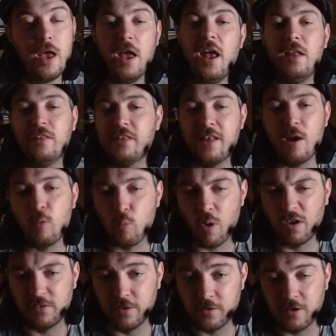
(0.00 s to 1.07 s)
it, there
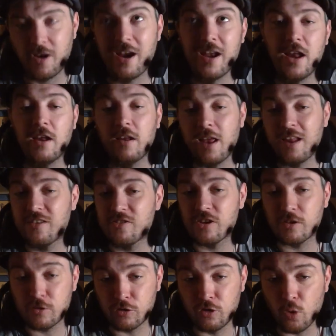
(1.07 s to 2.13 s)
wasn't, all right? It's
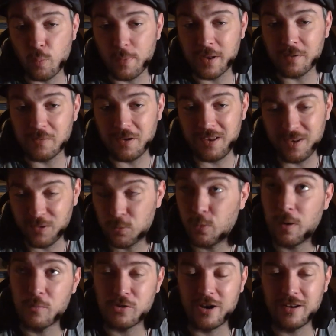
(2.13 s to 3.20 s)
just stupid, is
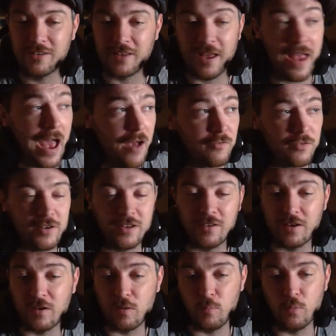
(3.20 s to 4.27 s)
what I'm trying to say. Every
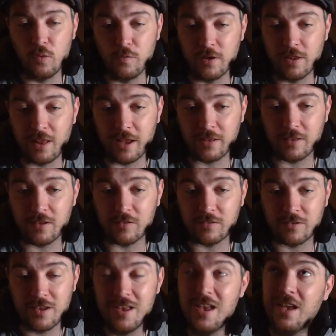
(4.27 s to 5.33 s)
single movie like this
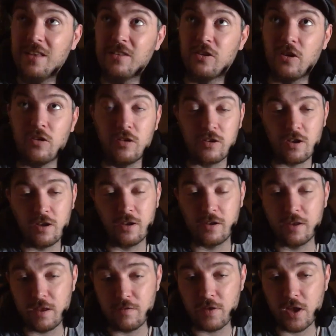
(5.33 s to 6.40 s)
turns on a
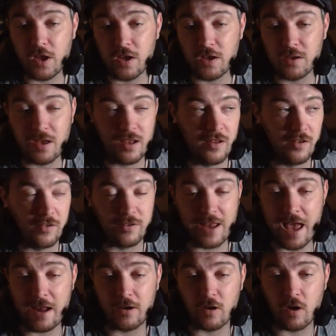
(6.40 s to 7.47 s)
TV and there's
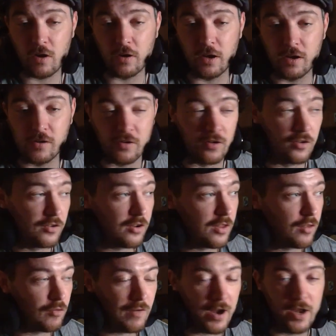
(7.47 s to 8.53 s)
static on it, and turns on
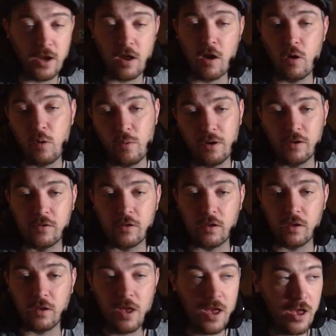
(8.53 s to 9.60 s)
the radio and it's a